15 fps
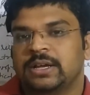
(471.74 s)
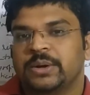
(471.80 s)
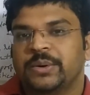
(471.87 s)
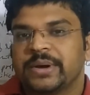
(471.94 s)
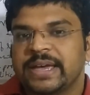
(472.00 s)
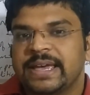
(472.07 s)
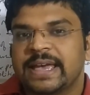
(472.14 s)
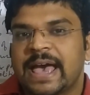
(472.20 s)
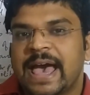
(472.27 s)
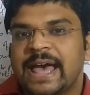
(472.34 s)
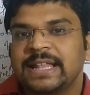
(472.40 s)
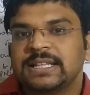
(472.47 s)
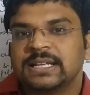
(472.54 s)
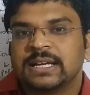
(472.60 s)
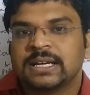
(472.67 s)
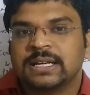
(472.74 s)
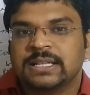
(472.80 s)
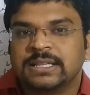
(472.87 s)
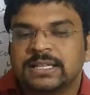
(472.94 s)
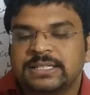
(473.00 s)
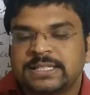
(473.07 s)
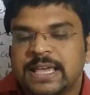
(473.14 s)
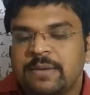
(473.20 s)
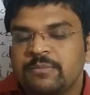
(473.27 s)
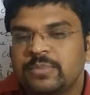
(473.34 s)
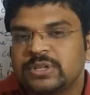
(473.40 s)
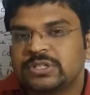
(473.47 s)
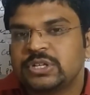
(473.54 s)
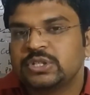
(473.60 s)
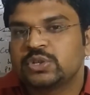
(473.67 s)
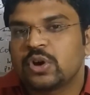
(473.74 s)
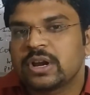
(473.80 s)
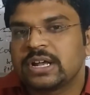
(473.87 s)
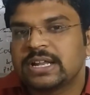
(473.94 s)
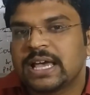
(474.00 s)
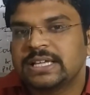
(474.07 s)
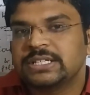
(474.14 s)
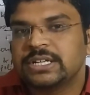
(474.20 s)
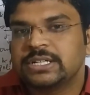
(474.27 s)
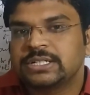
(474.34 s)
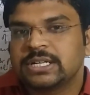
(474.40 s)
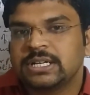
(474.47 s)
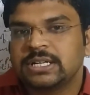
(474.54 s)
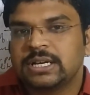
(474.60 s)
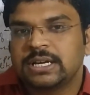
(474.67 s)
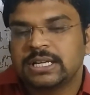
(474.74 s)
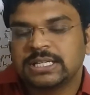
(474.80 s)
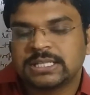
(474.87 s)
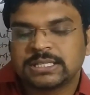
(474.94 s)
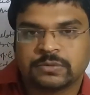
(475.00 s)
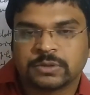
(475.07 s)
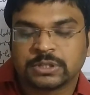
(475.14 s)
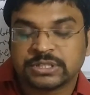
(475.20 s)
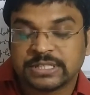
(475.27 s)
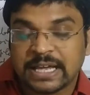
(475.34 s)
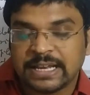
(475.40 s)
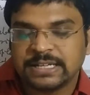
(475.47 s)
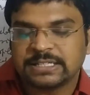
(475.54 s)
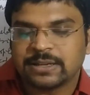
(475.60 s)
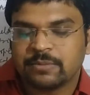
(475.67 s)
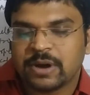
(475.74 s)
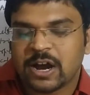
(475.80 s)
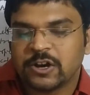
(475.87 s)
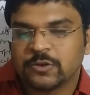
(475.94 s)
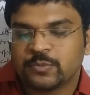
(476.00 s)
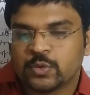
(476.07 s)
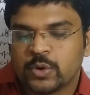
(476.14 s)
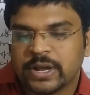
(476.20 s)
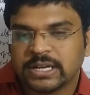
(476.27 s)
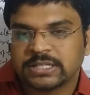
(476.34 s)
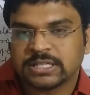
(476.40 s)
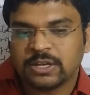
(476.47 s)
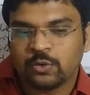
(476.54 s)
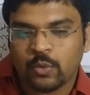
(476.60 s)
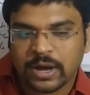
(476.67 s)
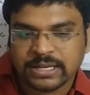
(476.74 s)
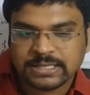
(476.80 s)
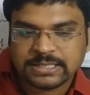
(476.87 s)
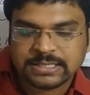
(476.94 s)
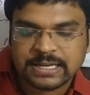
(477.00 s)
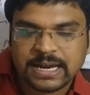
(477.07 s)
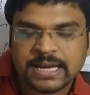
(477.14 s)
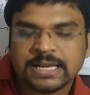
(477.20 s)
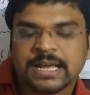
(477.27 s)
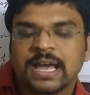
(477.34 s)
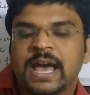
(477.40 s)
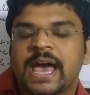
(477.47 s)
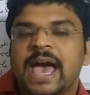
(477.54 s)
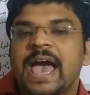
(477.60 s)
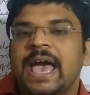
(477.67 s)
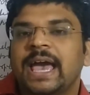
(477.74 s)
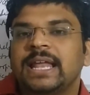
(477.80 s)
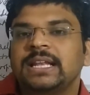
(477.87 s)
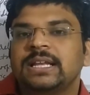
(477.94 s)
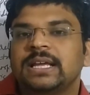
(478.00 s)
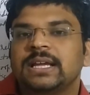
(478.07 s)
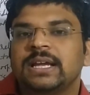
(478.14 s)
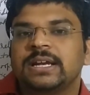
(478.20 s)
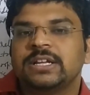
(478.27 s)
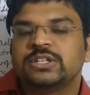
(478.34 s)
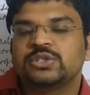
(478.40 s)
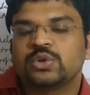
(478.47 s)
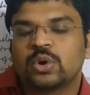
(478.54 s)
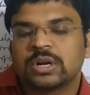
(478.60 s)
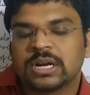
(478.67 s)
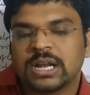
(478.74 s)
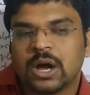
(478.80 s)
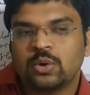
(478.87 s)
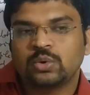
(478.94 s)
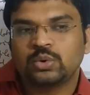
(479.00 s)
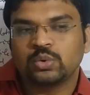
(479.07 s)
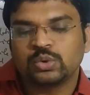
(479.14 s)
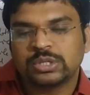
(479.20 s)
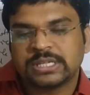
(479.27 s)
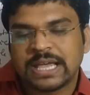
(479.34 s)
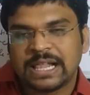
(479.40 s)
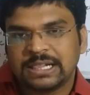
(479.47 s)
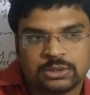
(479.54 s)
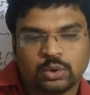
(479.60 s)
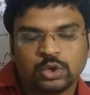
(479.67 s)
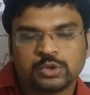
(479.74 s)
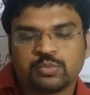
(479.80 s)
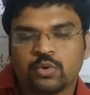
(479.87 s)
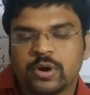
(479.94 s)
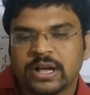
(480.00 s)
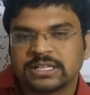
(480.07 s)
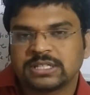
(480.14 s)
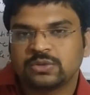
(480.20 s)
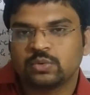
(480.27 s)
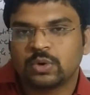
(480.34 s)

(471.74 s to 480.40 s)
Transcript: Okay, and the same business organization is selling some kind of products in one state, and it is not allowed to sell those products in